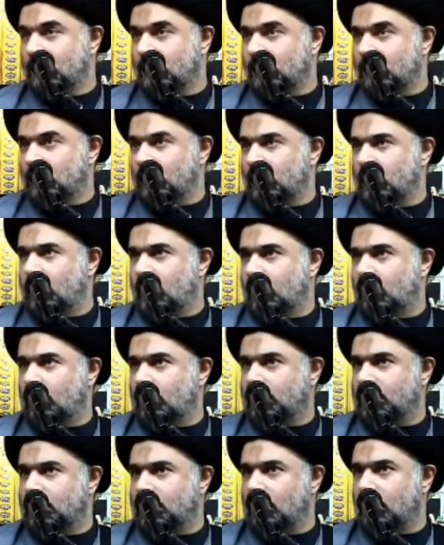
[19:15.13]
So do you think
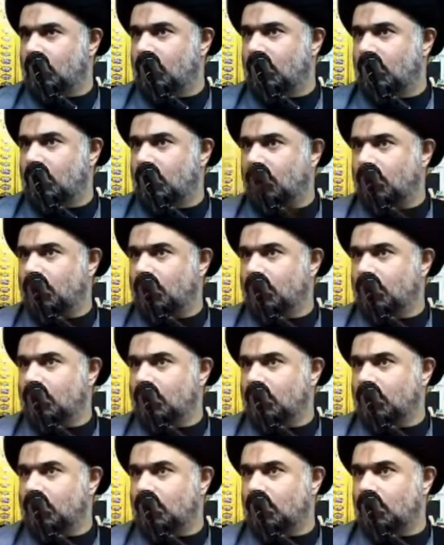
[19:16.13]
that Salman and
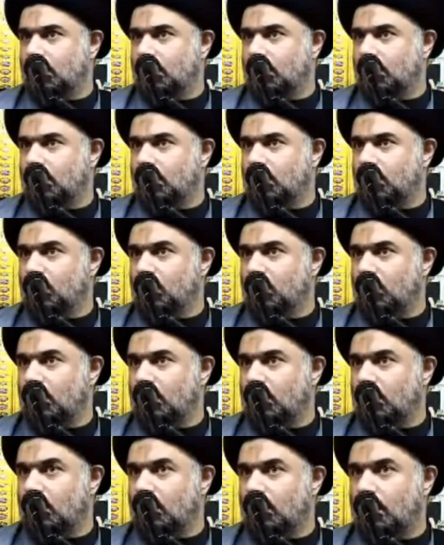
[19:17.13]
Miqdad and Abu
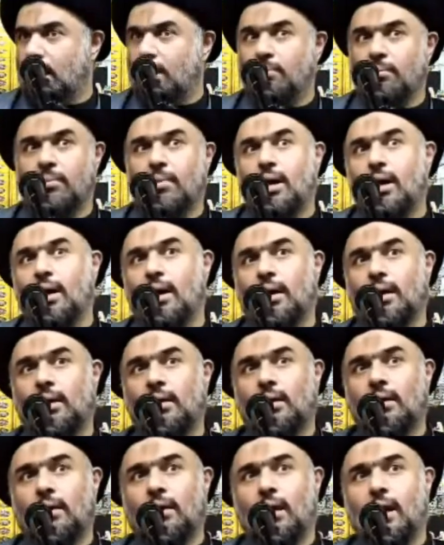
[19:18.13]
Dhar and Ammar
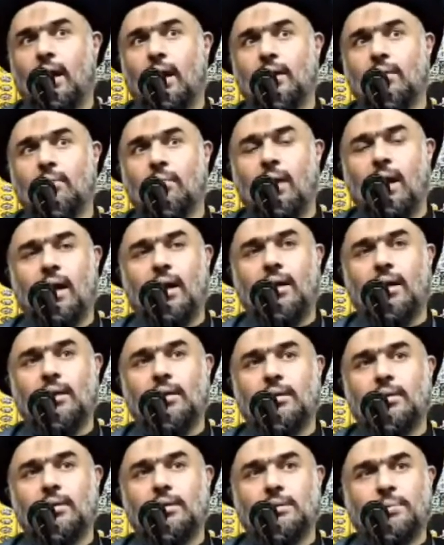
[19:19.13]
and
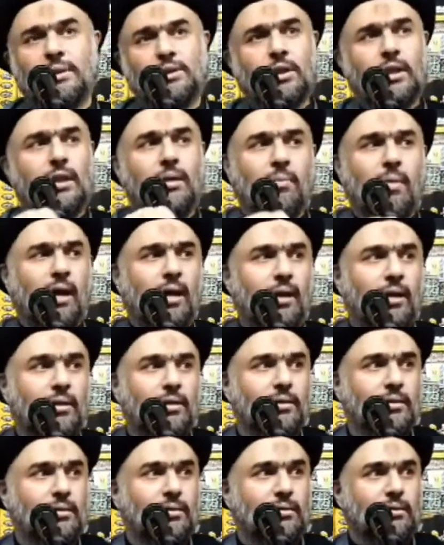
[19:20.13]
Malik, especially
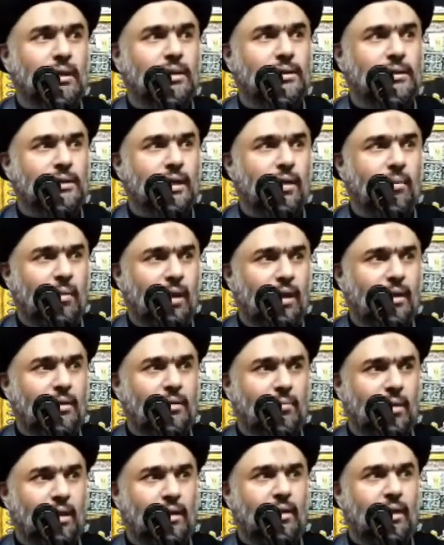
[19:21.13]
Malik, yes, Salman,
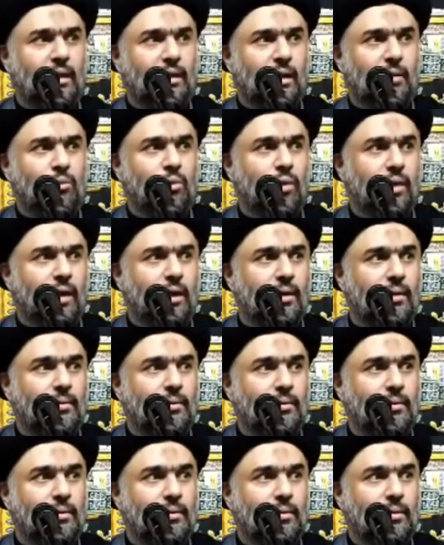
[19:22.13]
Miqdad, Abu Dhar,
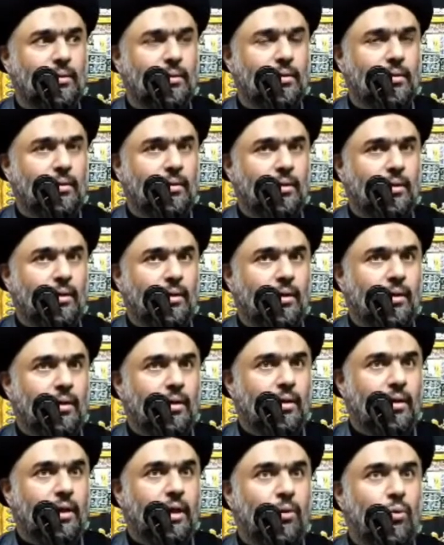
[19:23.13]

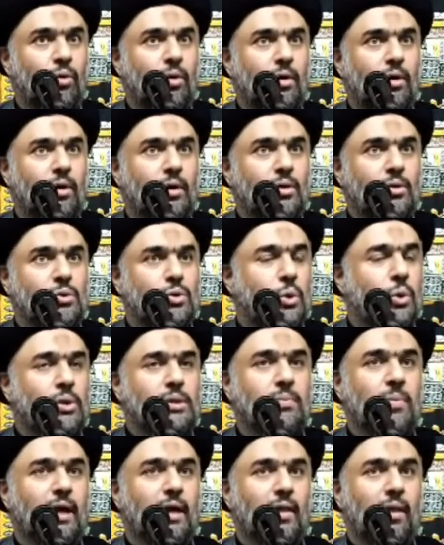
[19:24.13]
they were
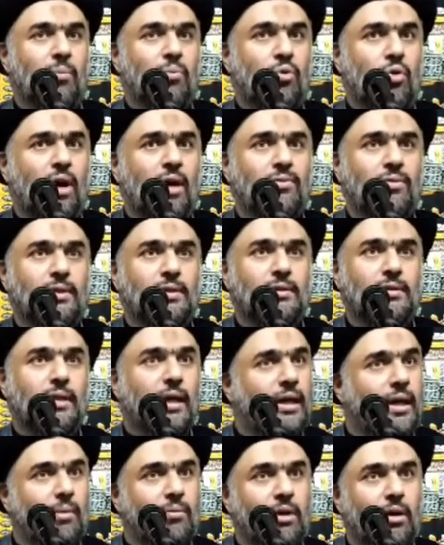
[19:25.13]
taught by the Prophet
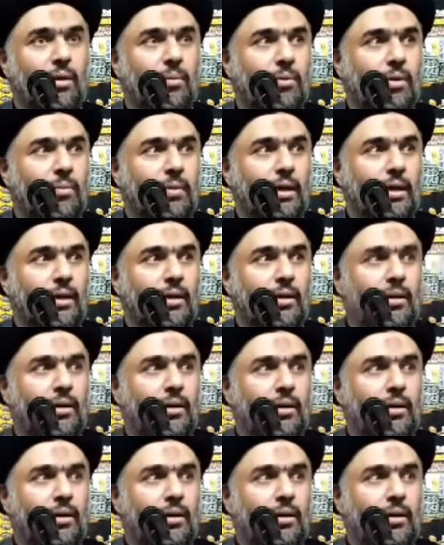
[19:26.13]
and Amir al-Mu'min.